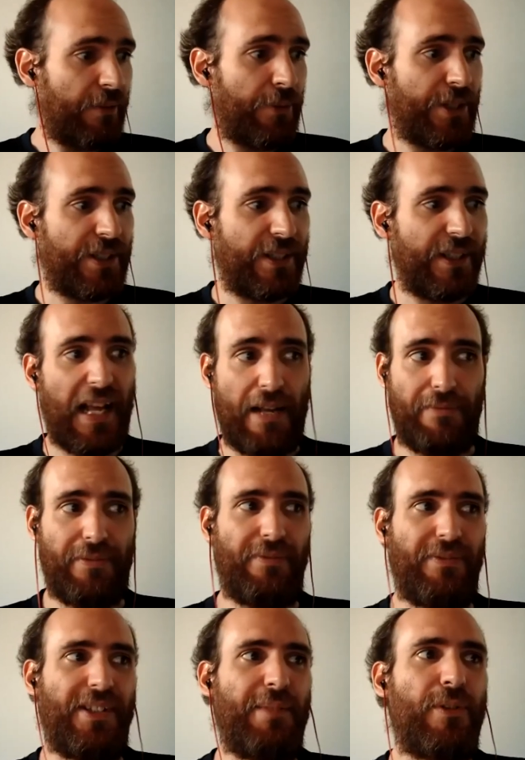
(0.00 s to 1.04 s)
We still have
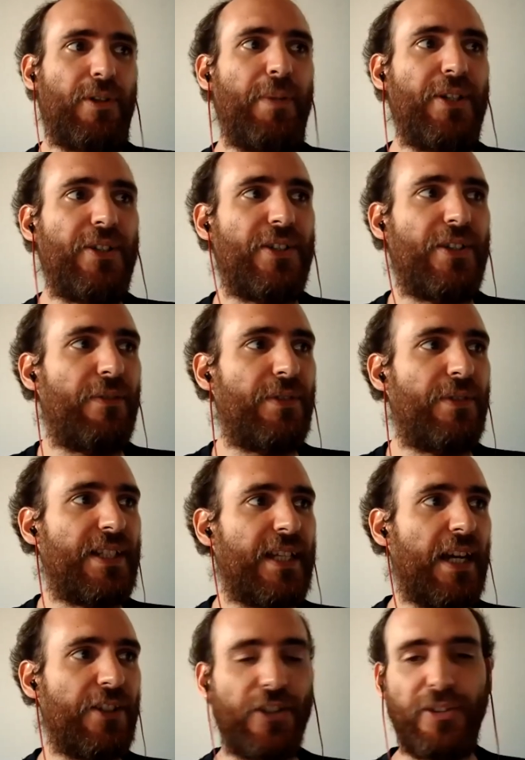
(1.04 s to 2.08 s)
15 more minutes of
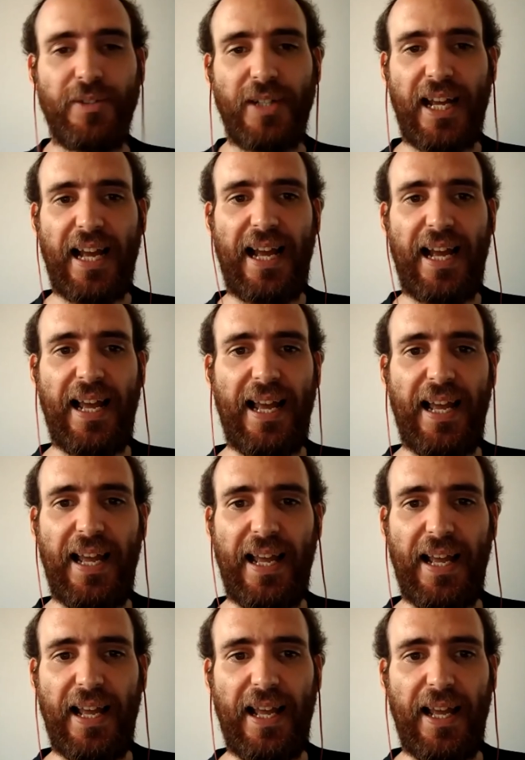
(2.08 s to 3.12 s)
discussion.
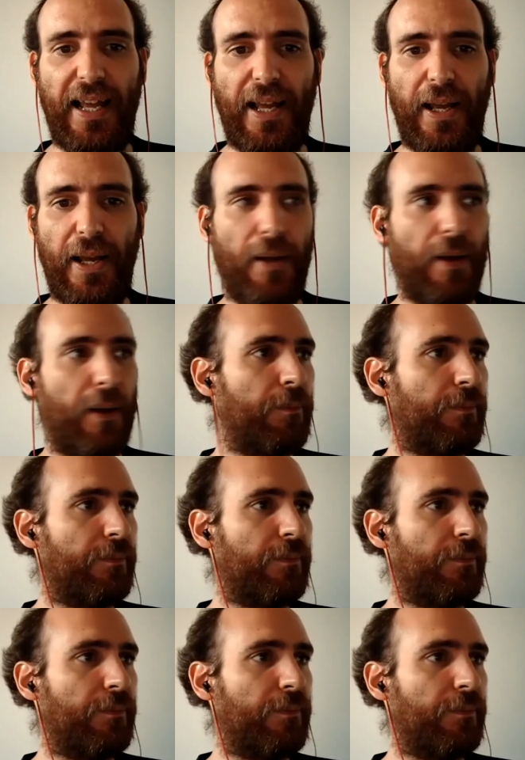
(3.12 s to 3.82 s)
Uh,